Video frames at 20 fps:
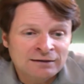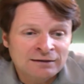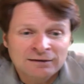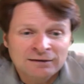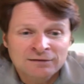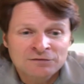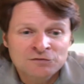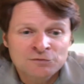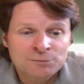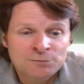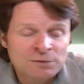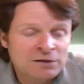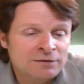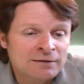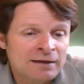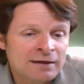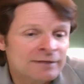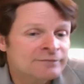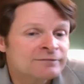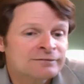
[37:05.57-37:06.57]
And to me,
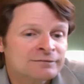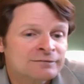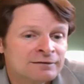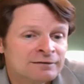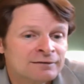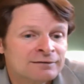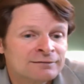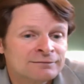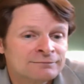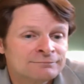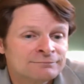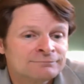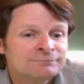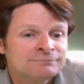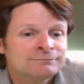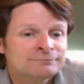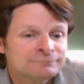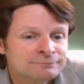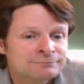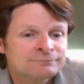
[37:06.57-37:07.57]
that's uh,
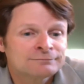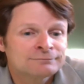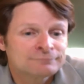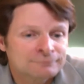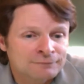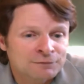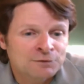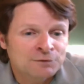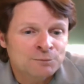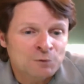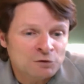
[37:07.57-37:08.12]
the